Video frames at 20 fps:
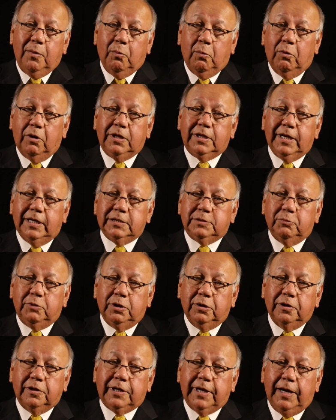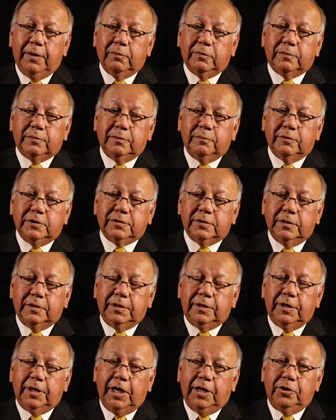One of the things we looked at was
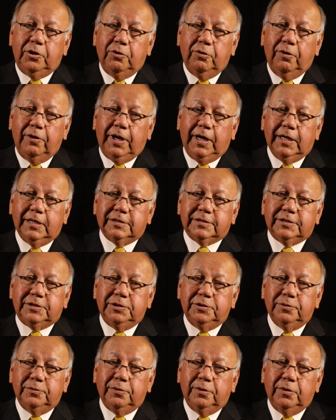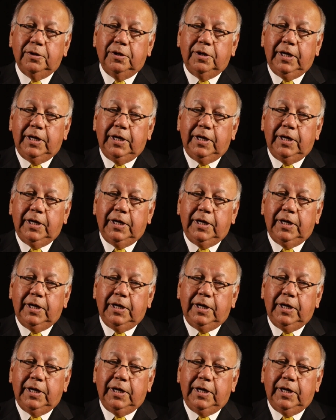in doing is to